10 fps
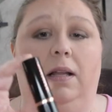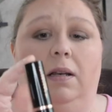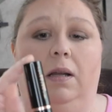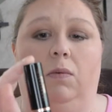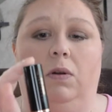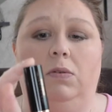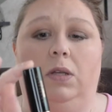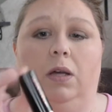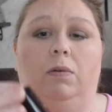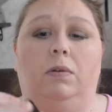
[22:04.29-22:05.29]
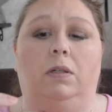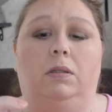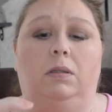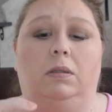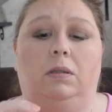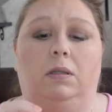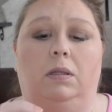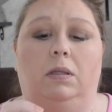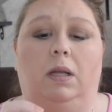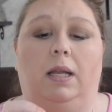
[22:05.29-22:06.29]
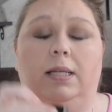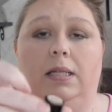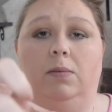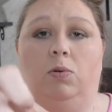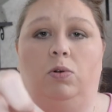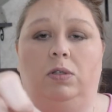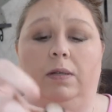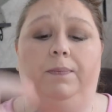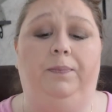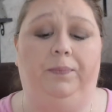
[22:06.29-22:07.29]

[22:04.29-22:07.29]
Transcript: and rose gold. And it says porcelain.